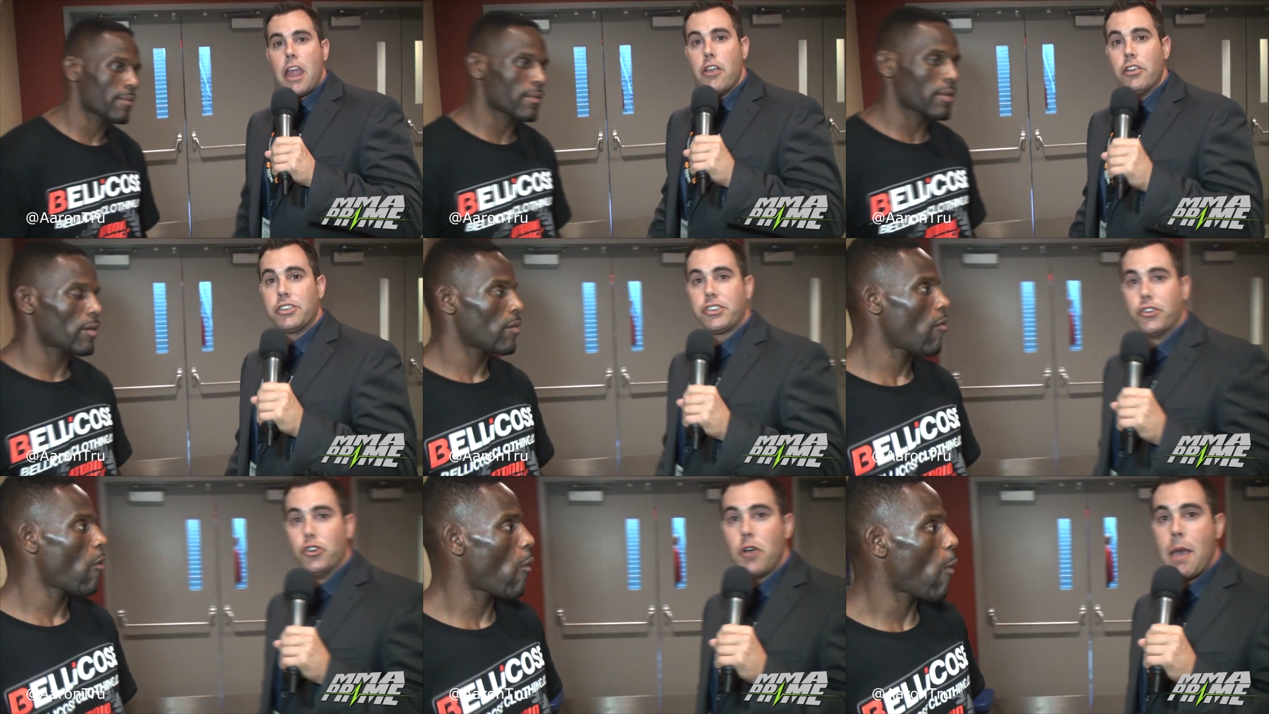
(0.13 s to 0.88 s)
Speaker 1: Aaron
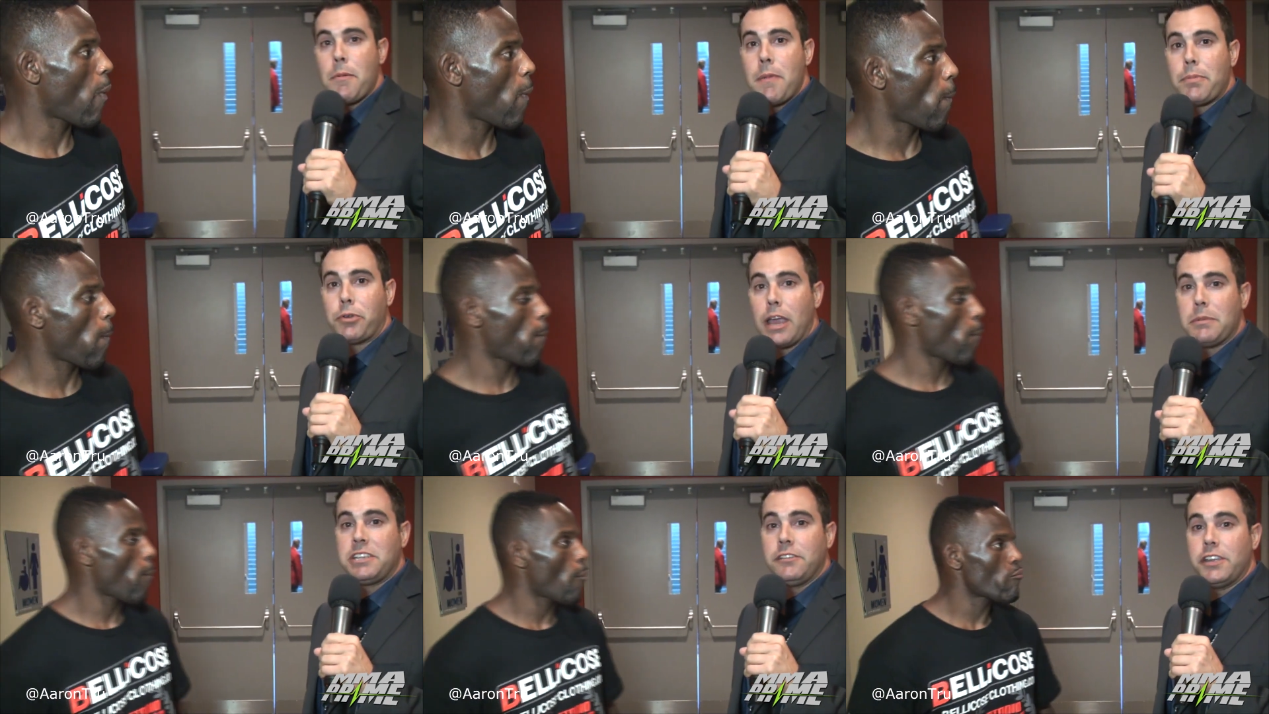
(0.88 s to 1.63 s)
Tru, MMA
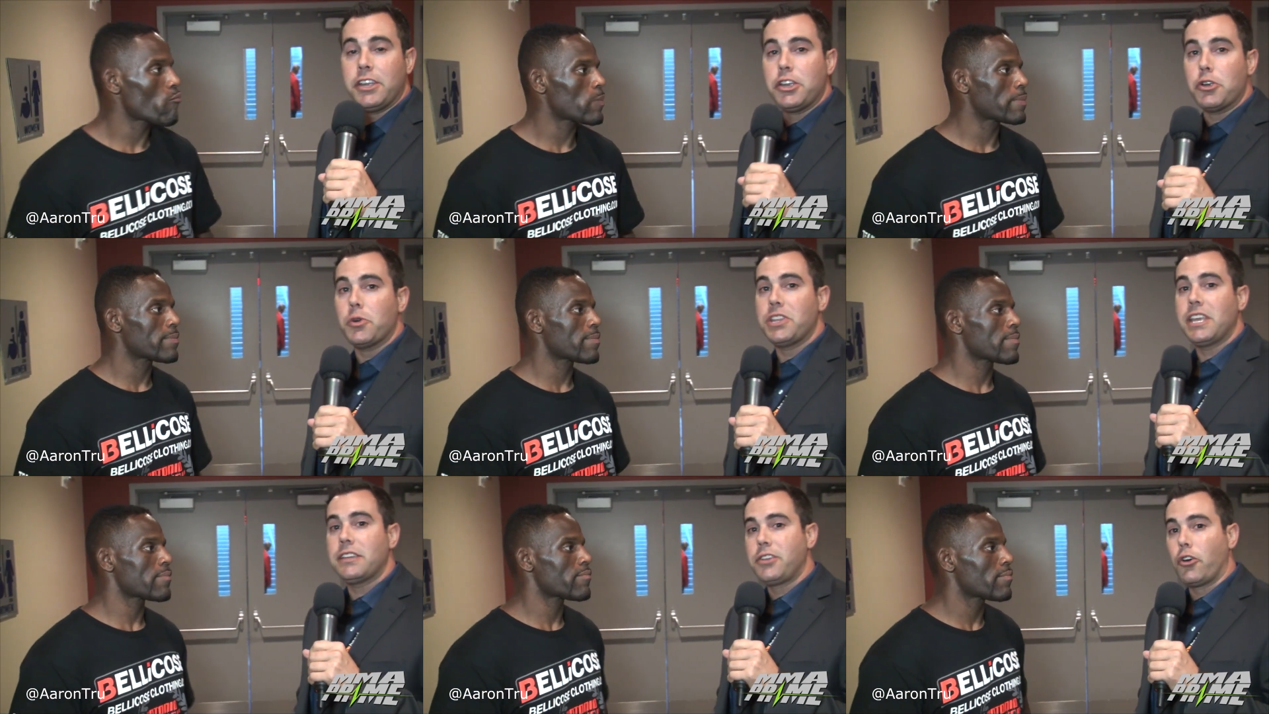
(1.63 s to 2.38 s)
Prime TV here with
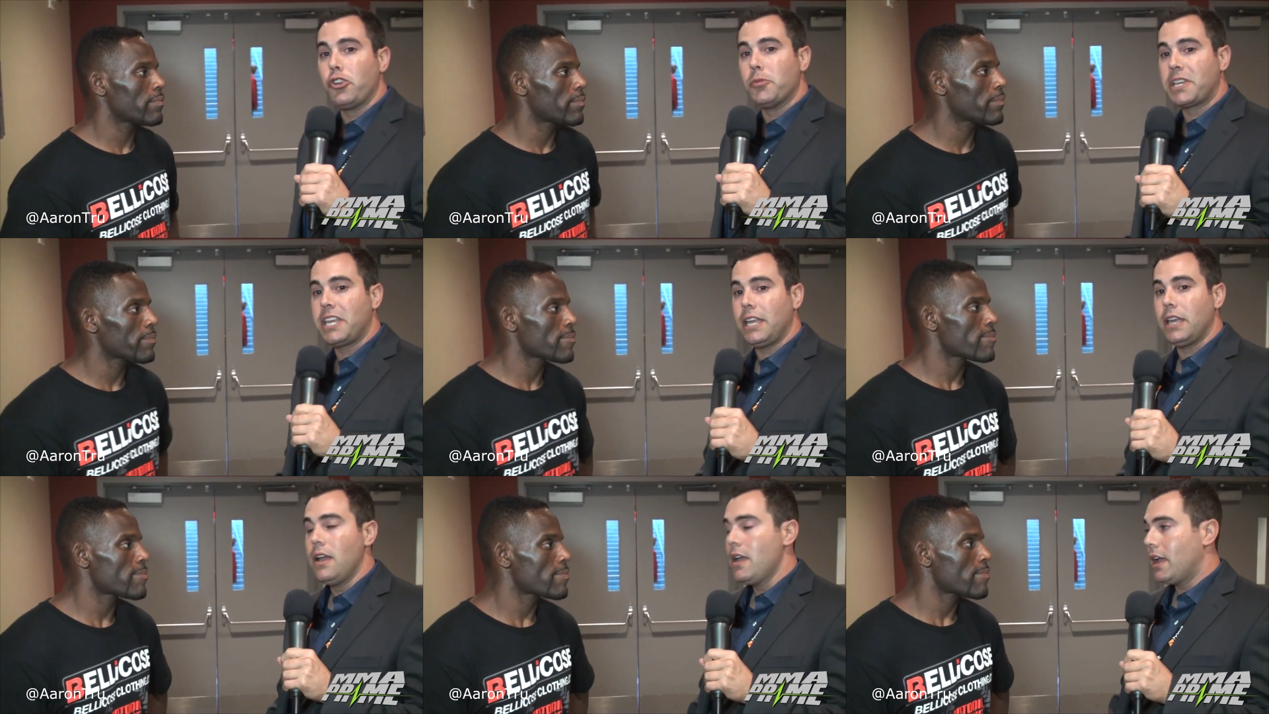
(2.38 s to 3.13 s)
Antonio
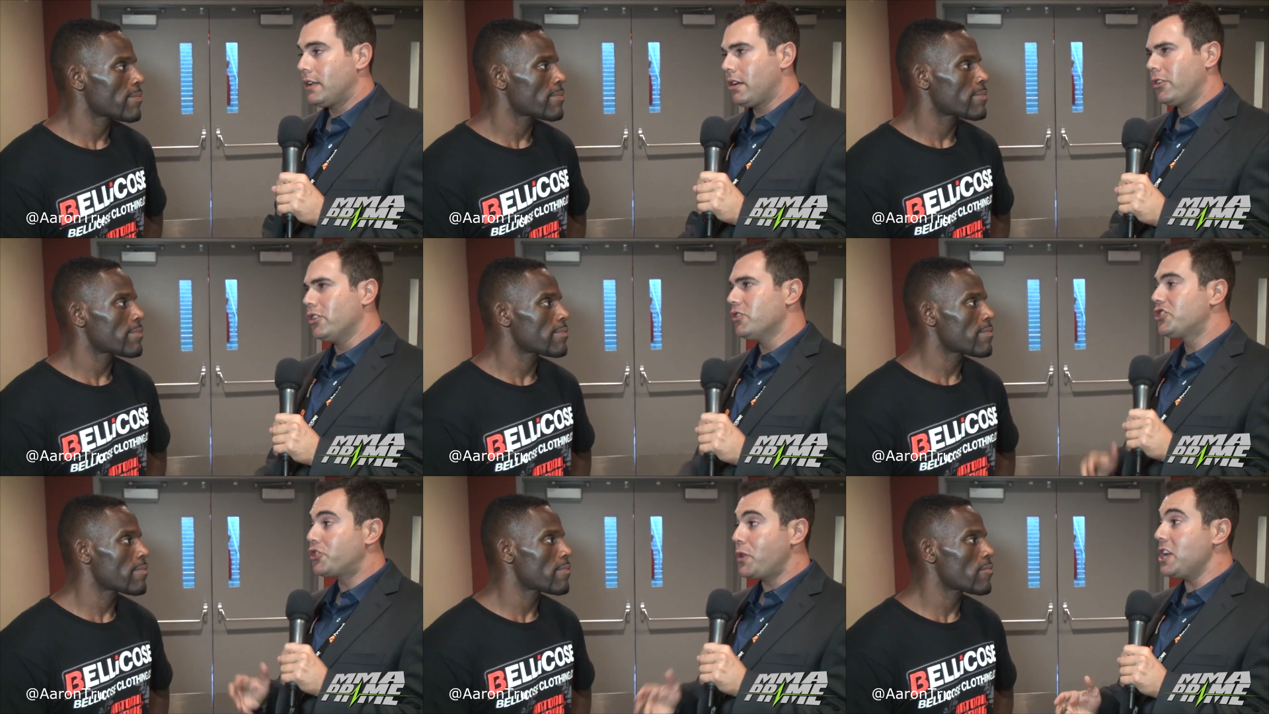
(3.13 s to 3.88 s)
McKee. Antonio,
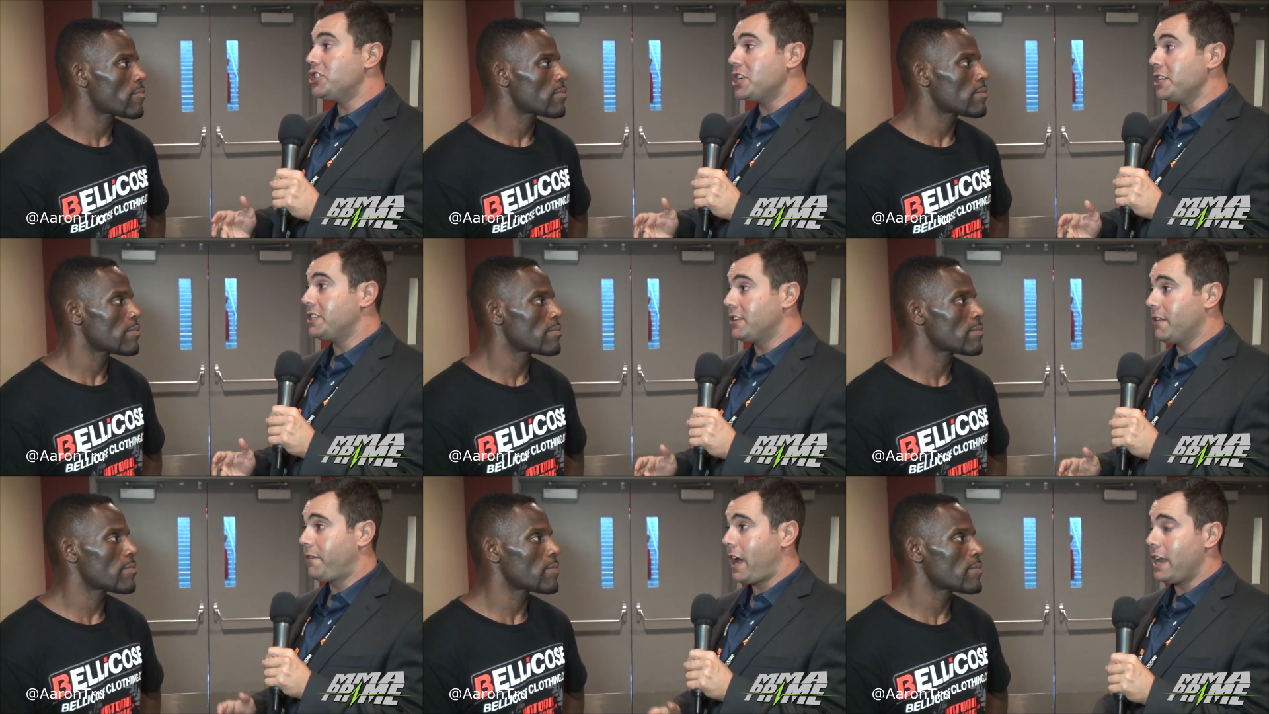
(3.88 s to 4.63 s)
strange ending to
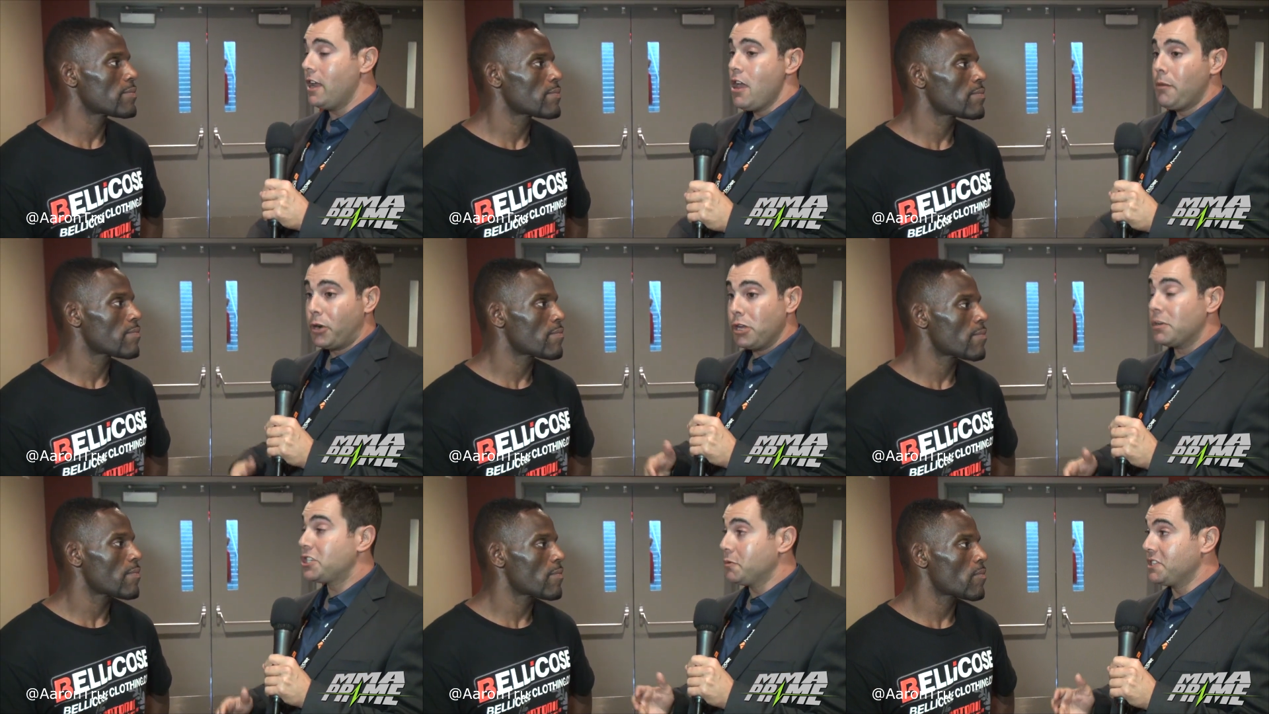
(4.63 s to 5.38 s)
the fight. Pretty
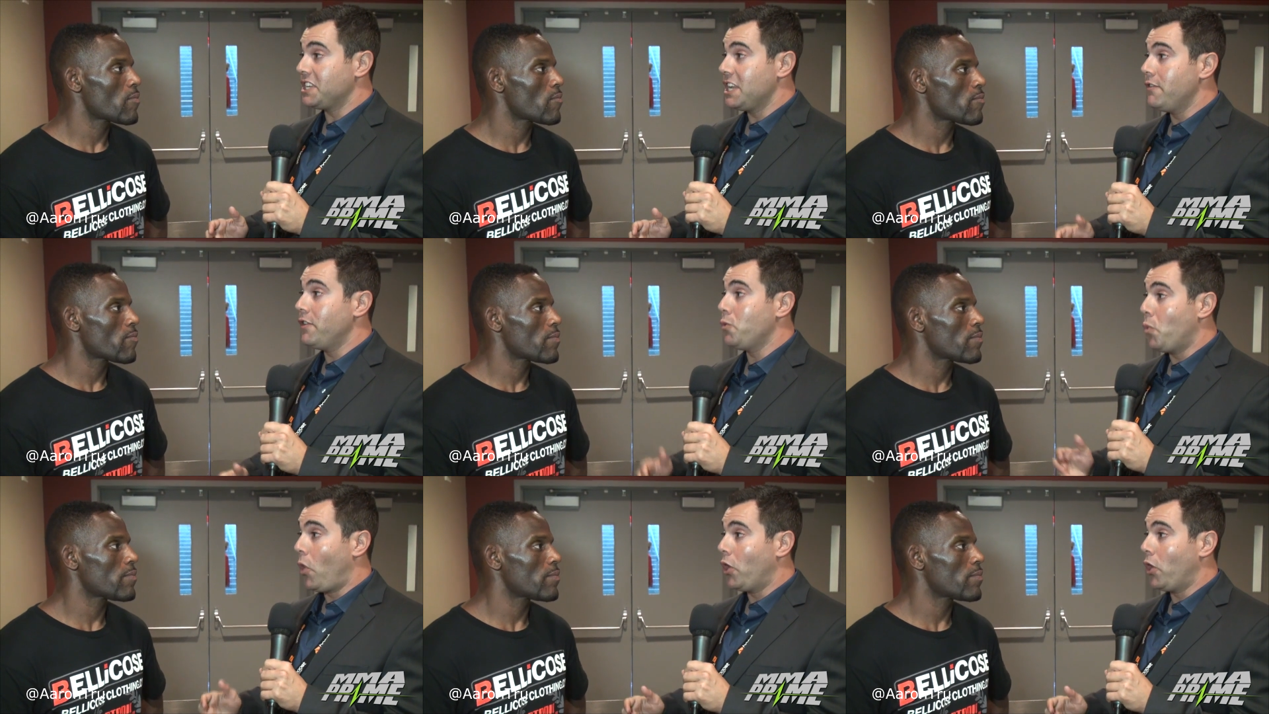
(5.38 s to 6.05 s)
much it was even